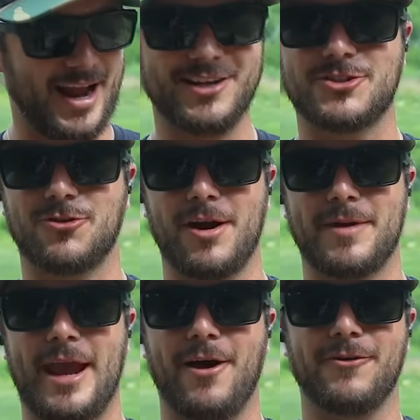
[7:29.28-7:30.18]

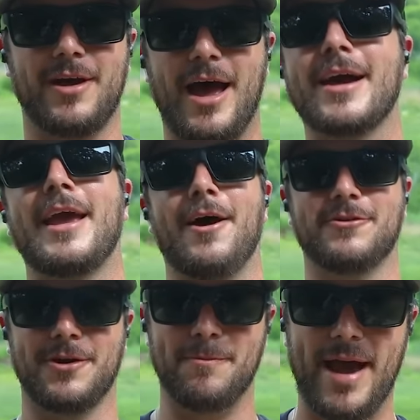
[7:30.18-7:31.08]
Instagram count
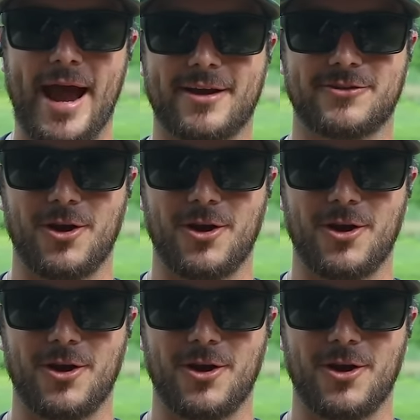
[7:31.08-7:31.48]
account back.